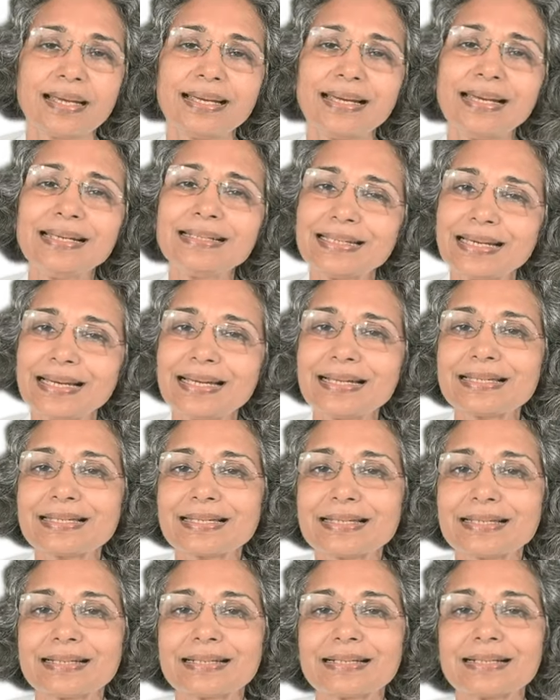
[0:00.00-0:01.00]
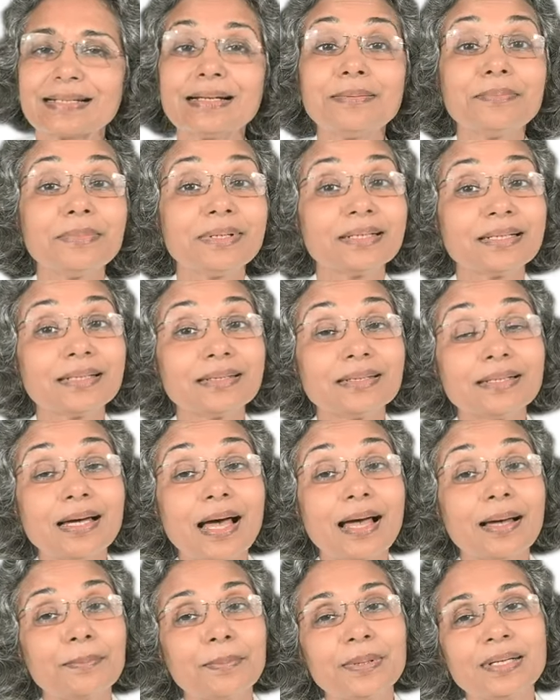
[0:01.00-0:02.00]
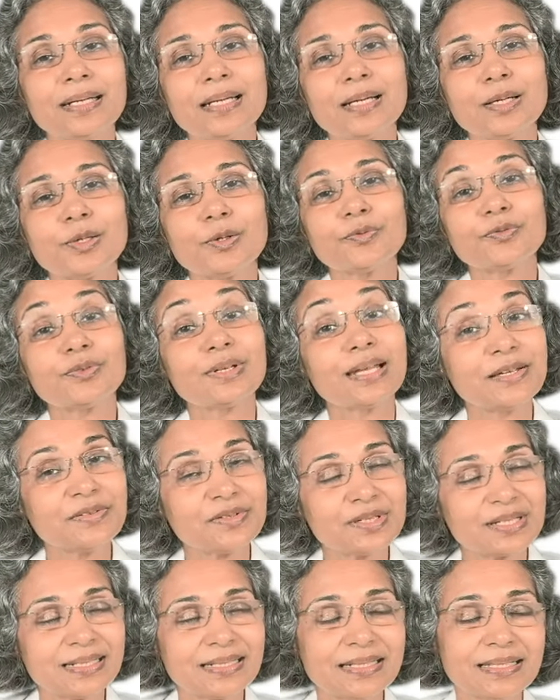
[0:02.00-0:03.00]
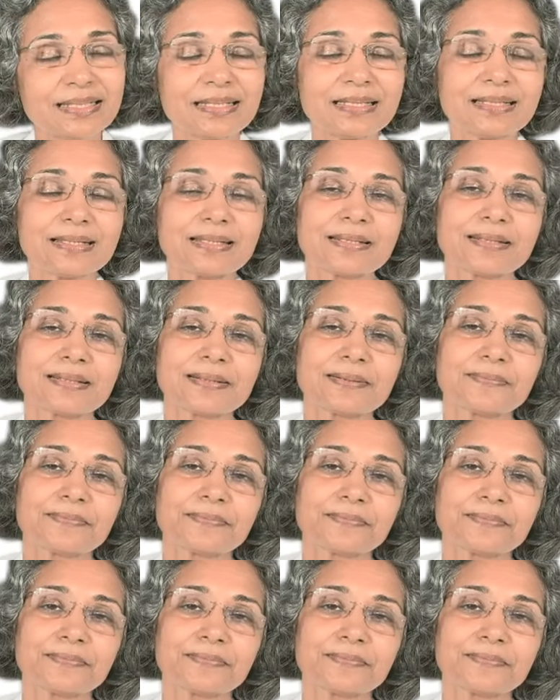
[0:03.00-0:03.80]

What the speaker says: and cancer come under the umbrella of lifestyle diseases.